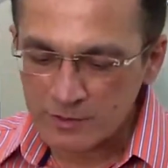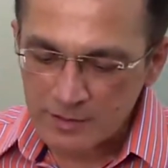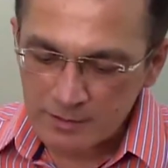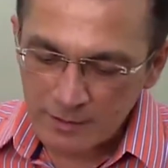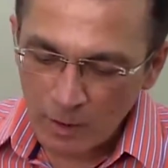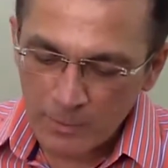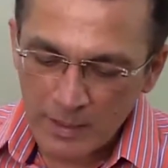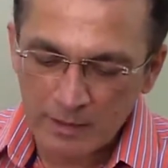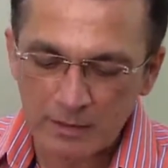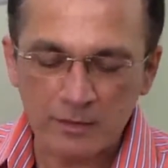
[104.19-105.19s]
which is the
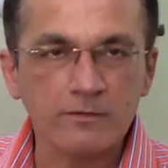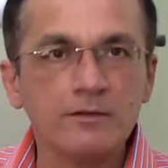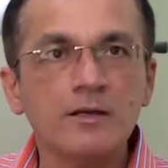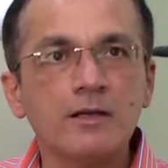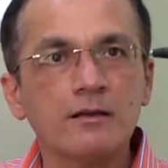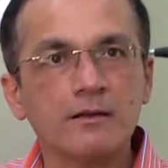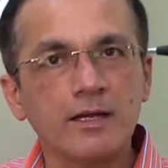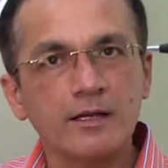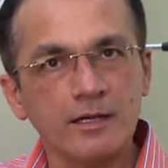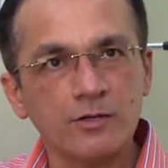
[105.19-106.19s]
optic nerve,
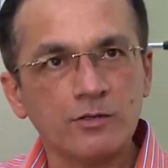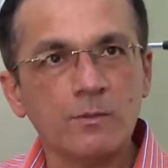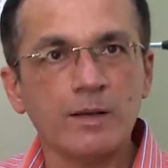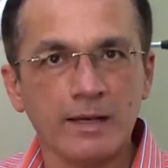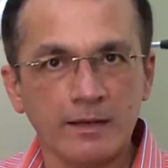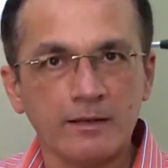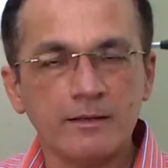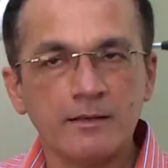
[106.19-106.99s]
right into the brain.